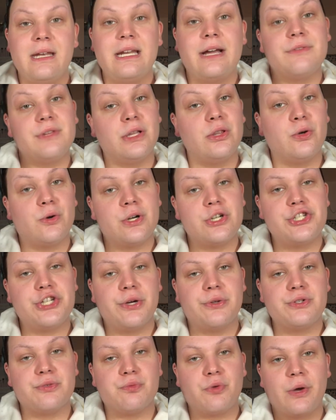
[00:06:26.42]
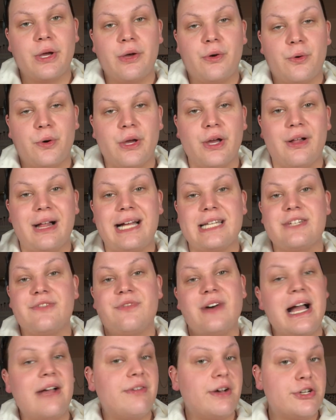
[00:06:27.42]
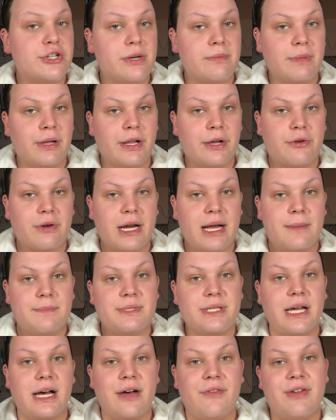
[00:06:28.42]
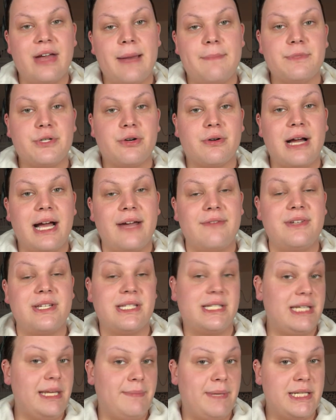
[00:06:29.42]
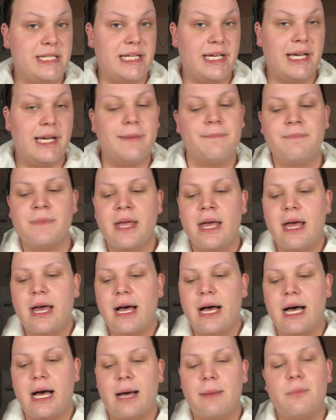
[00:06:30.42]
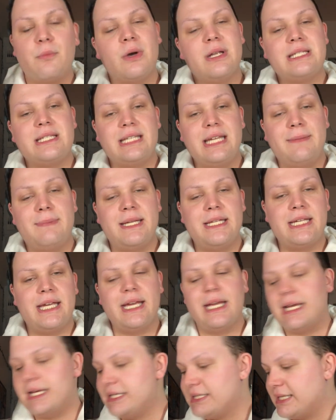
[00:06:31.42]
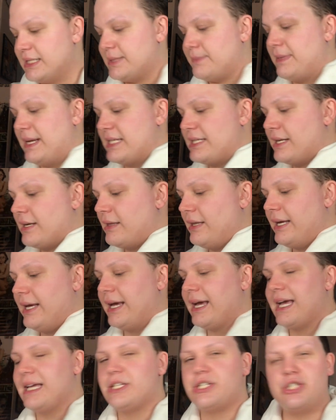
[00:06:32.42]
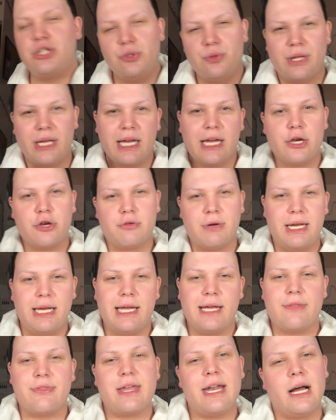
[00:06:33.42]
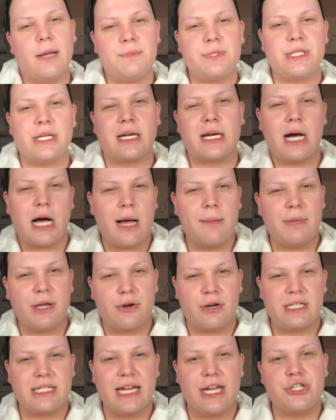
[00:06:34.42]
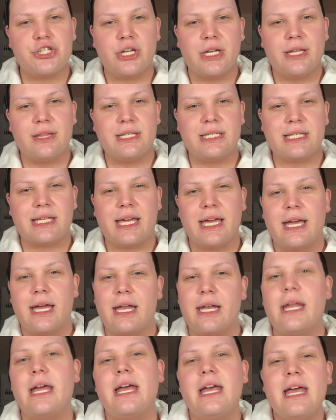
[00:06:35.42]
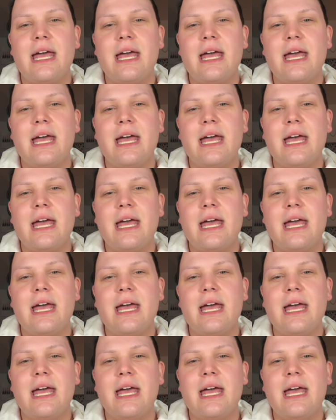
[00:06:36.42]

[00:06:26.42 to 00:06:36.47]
Now, the Lord Jones Royal Oil has 500 milligrams of hemp derived CBD. Um, what CBD is, is basically a soothing ingredient that helps to calm irritation in the skin